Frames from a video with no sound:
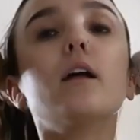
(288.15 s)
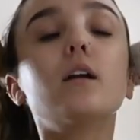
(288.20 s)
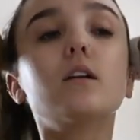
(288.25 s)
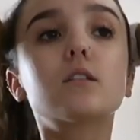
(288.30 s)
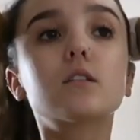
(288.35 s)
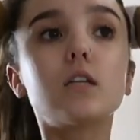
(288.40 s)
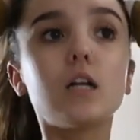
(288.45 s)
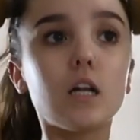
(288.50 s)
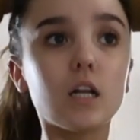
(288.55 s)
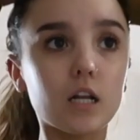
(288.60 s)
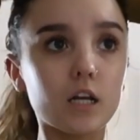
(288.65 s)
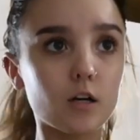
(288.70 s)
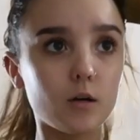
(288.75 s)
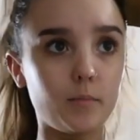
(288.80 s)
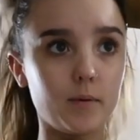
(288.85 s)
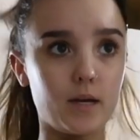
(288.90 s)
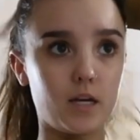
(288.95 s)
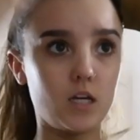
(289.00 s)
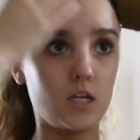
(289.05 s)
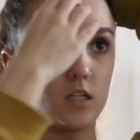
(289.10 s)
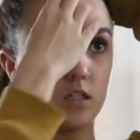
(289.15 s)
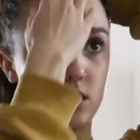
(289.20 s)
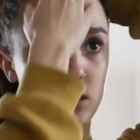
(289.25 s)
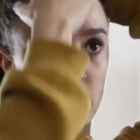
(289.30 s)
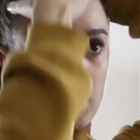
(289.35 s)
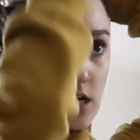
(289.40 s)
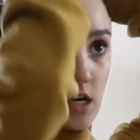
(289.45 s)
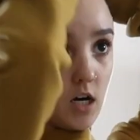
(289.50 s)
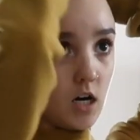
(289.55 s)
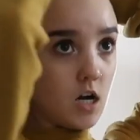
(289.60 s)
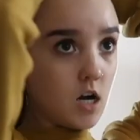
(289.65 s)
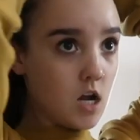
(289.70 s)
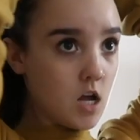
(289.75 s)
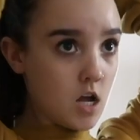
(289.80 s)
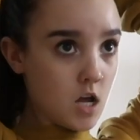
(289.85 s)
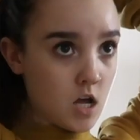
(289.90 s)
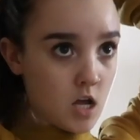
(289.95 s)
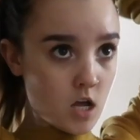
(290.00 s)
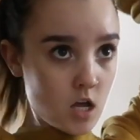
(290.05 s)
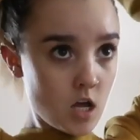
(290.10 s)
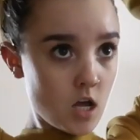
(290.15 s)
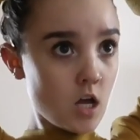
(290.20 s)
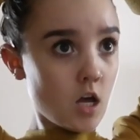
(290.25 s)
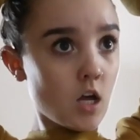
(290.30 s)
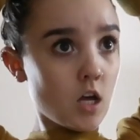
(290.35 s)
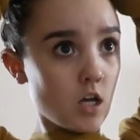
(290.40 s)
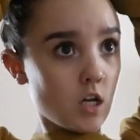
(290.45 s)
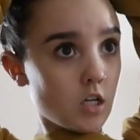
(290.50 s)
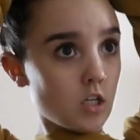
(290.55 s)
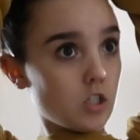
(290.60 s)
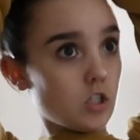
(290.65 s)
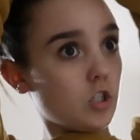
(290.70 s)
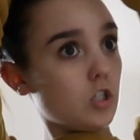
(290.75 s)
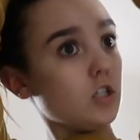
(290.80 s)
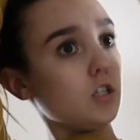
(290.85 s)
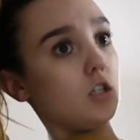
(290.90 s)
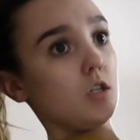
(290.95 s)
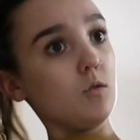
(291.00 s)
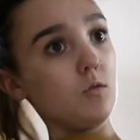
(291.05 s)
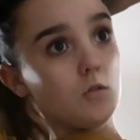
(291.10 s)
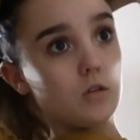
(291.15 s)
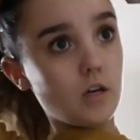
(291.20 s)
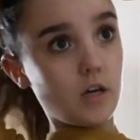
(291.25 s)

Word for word: that it's a little bit easier to do